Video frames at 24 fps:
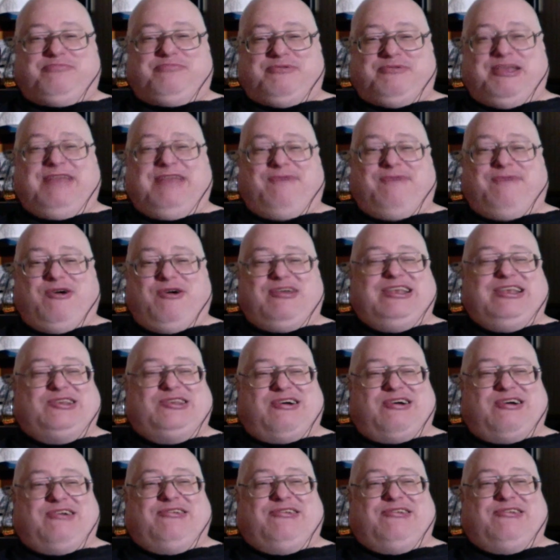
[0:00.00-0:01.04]
Invoke his
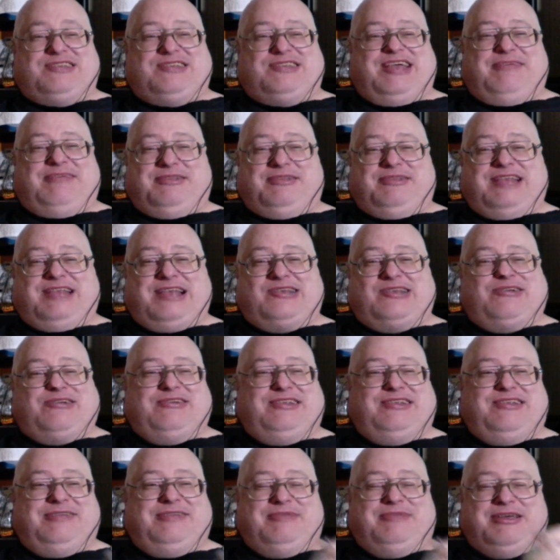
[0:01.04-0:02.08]
daughter's name. That's
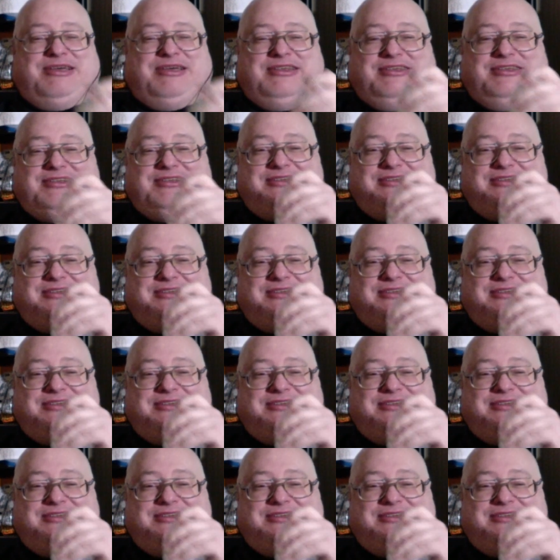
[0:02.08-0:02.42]
all you need, man.